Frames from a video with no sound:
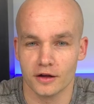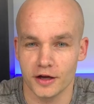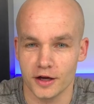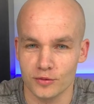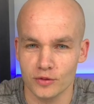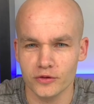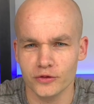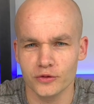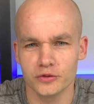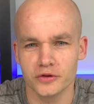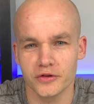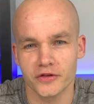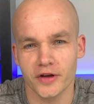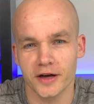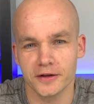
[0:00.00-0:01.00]
He wants to
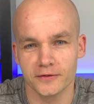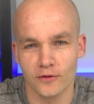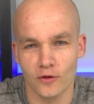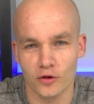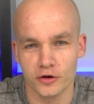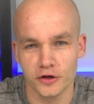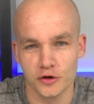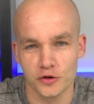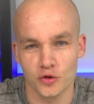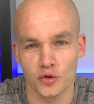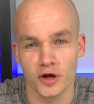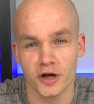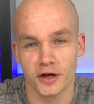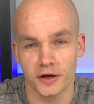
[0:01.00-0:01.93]
decide for you